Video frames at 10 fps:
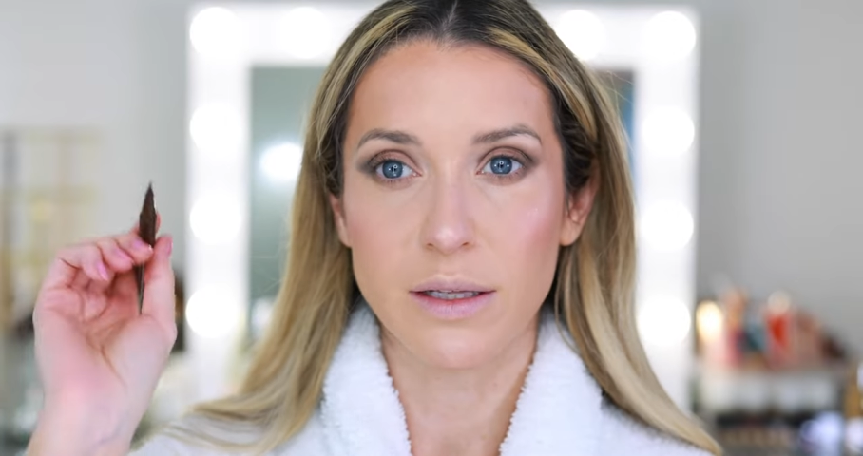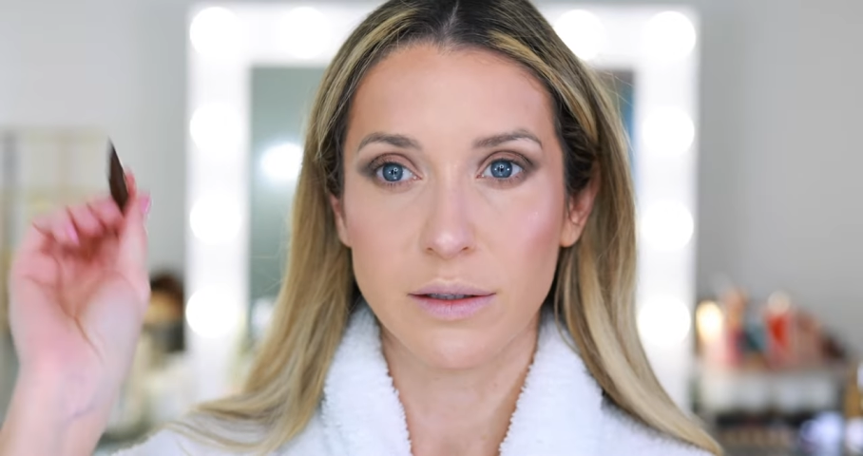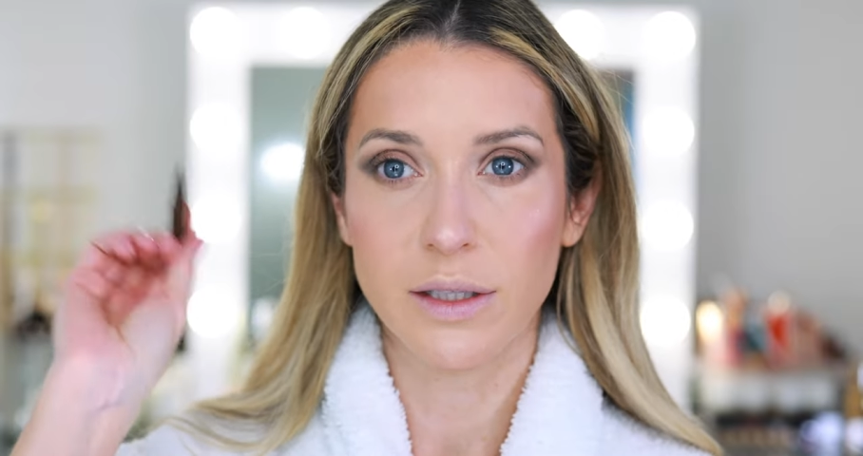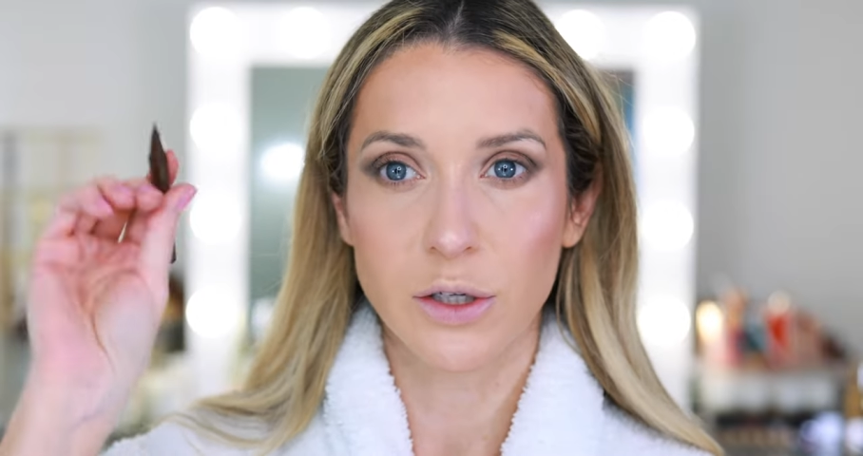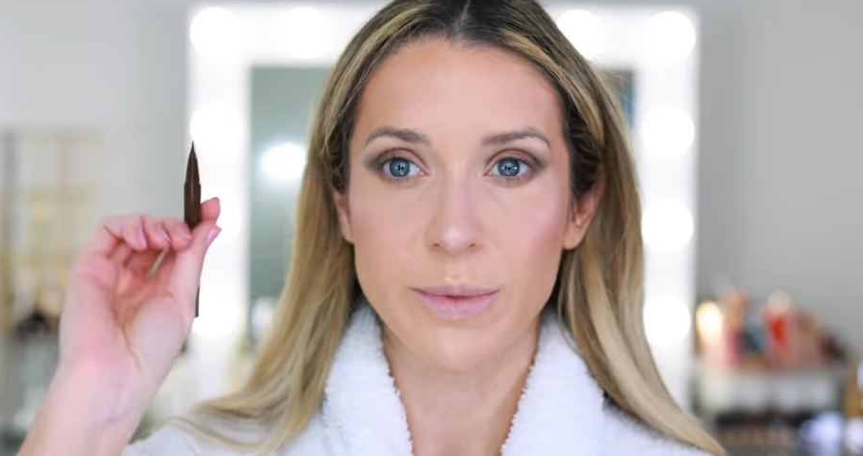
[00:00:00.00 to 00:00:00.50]
a
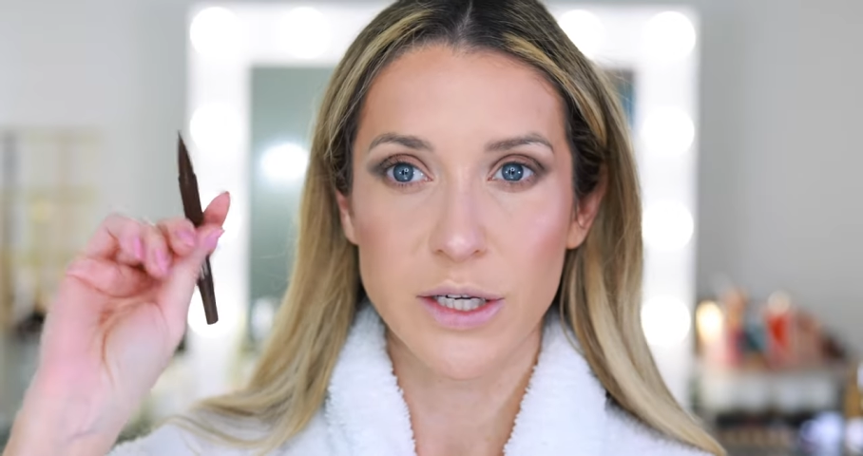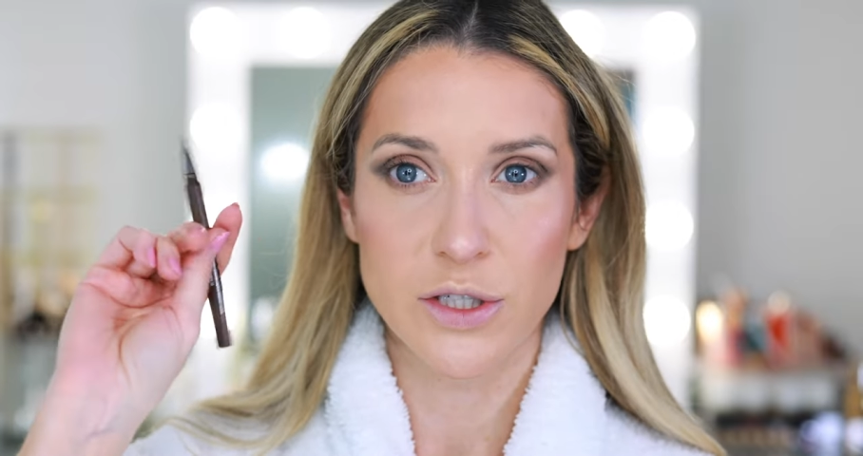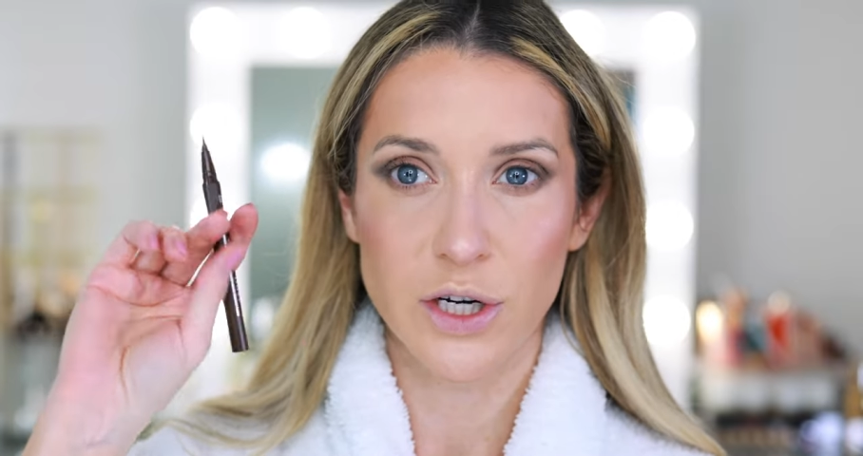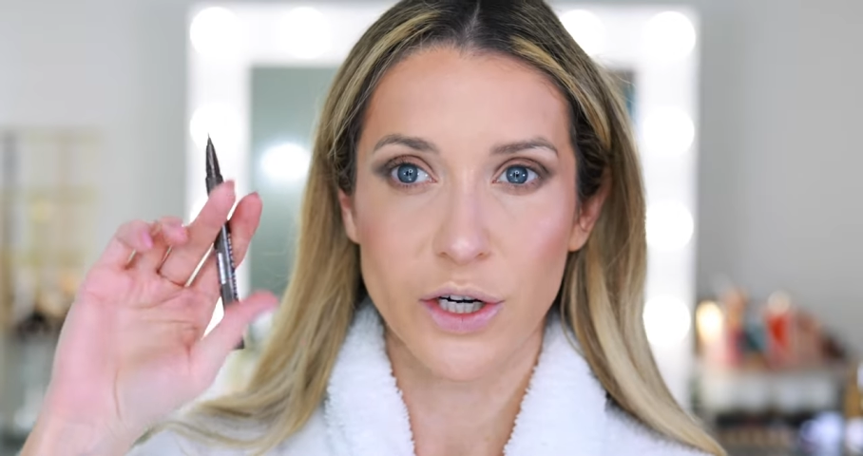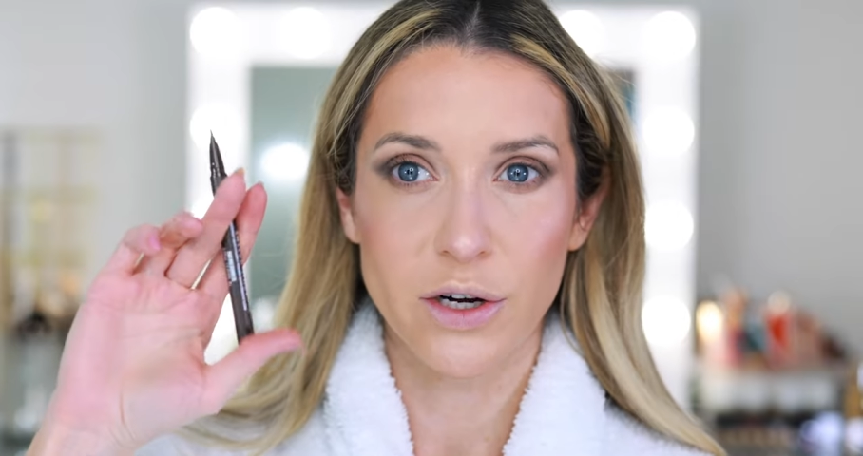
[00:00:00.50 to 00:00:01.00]
little bit
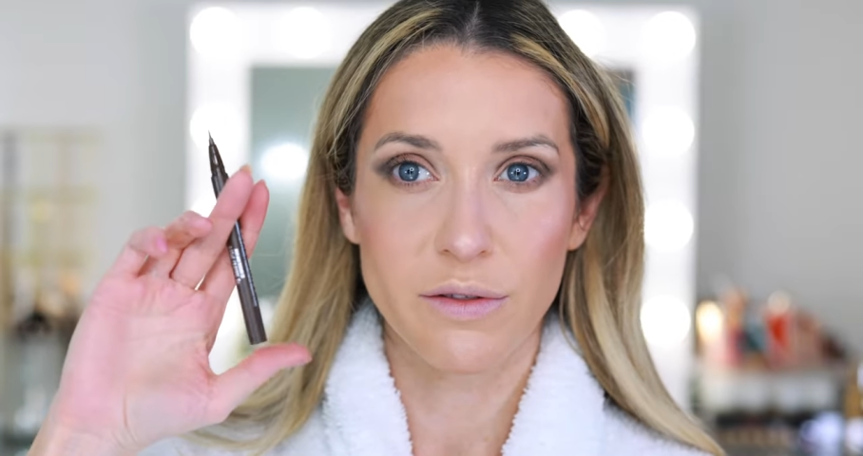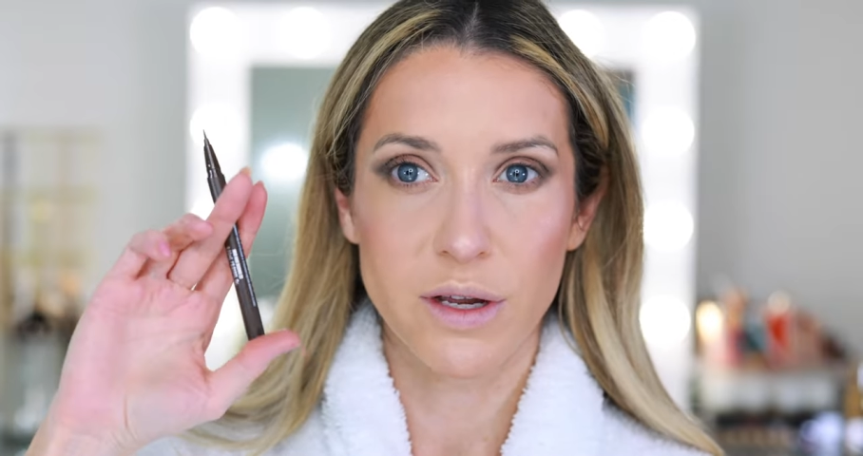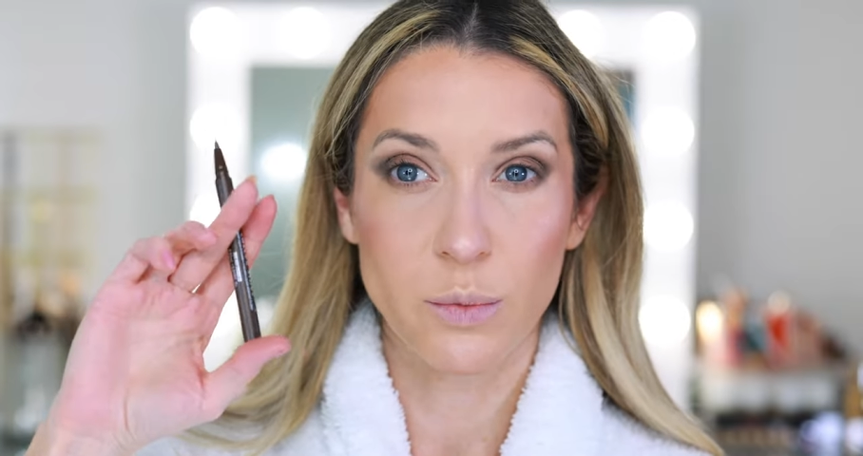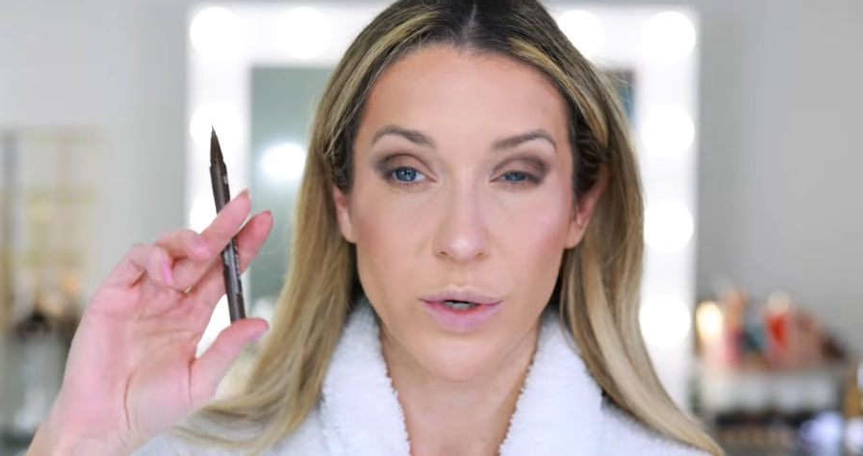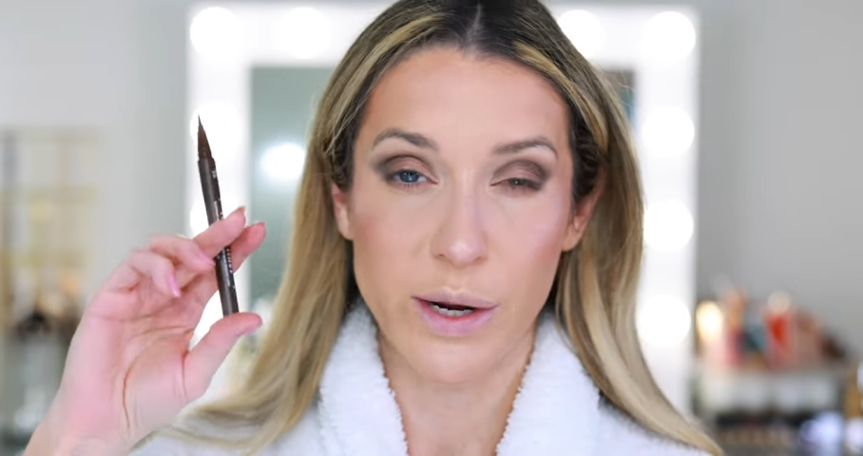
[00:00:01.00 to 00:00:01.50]
darker
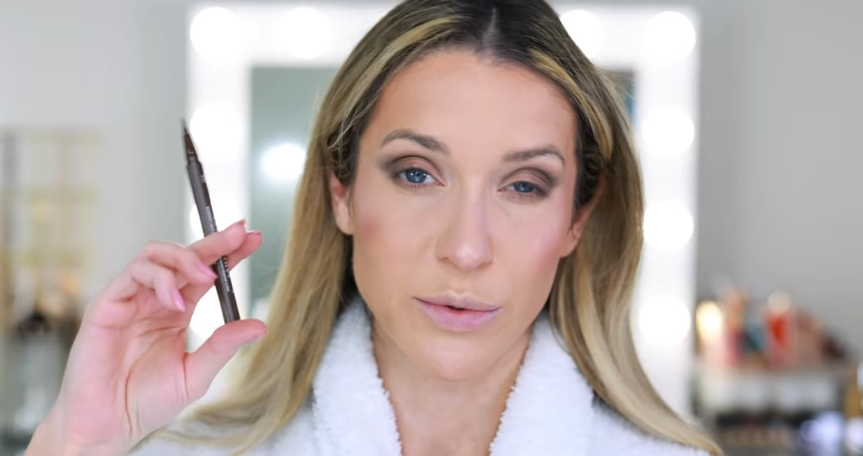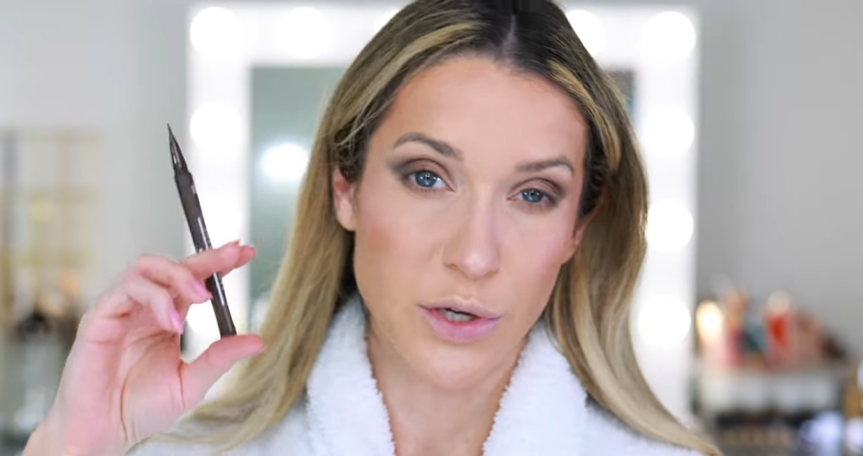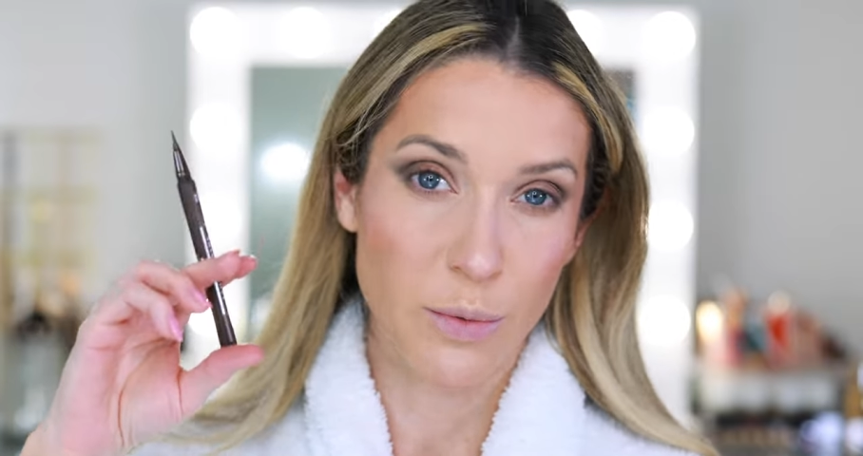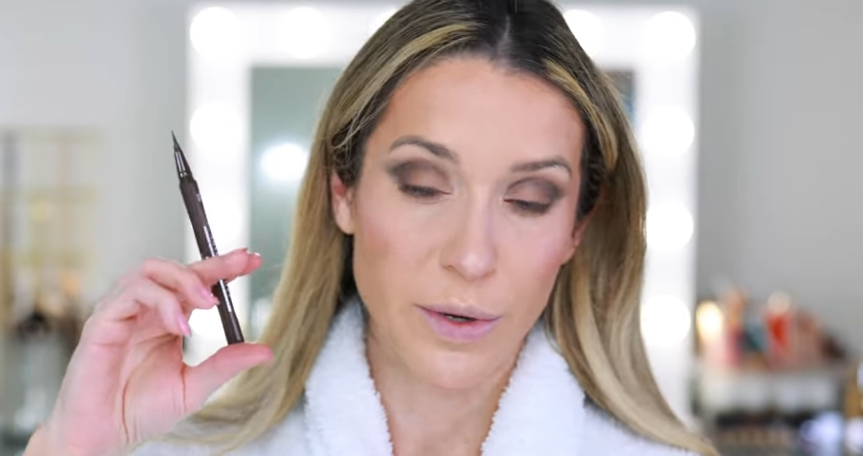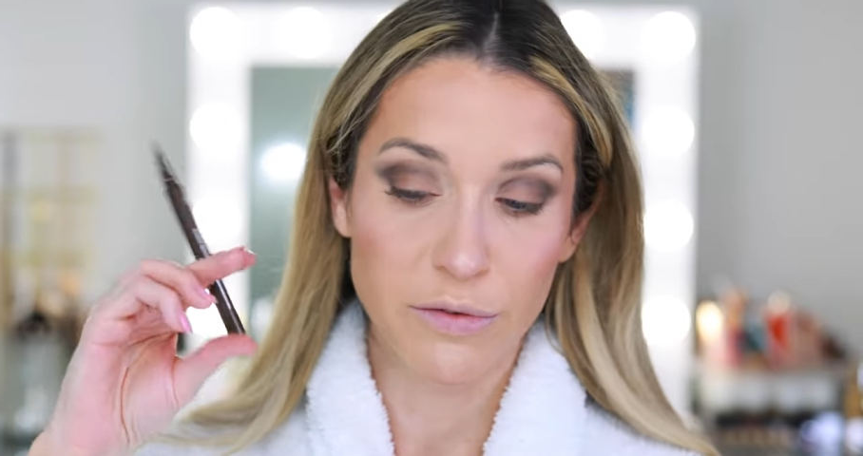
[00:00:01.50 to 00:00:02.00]
than what I was
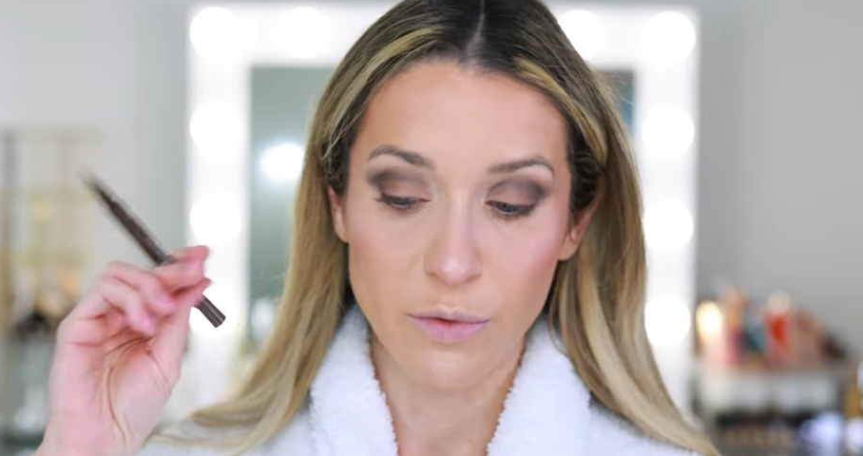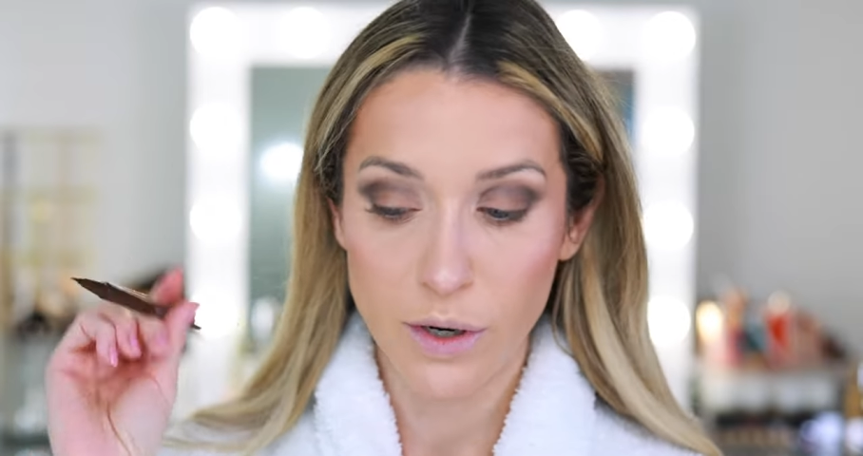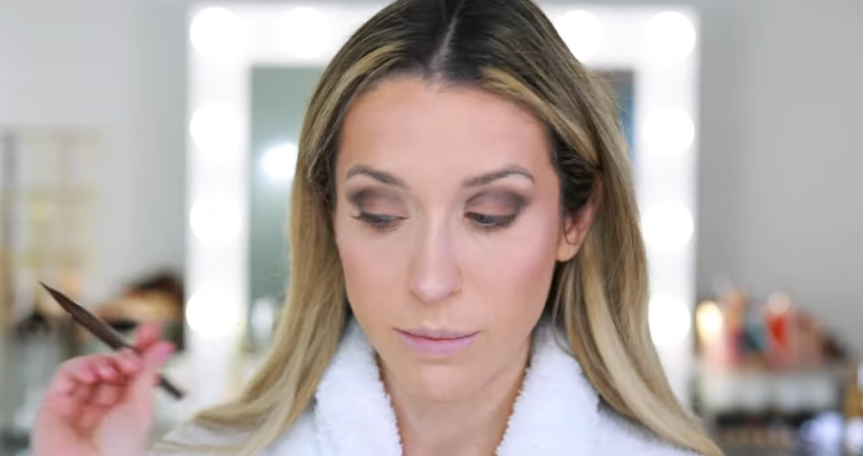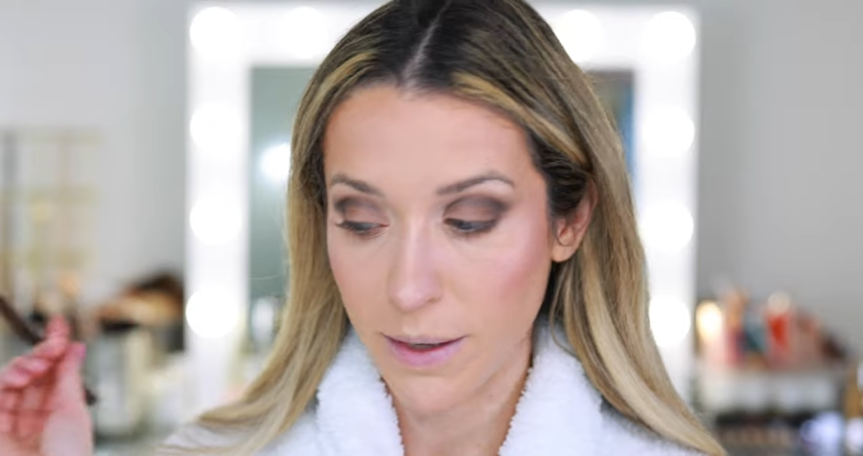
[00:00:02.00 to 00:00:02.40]
hoping for,